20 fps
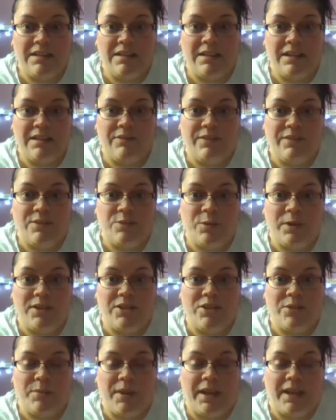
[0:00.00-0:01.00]
life is
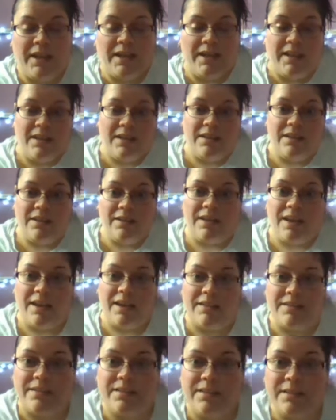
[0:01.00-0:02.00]
what you make it.
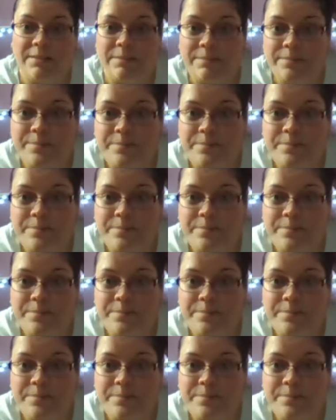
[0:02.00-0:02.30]
Yes.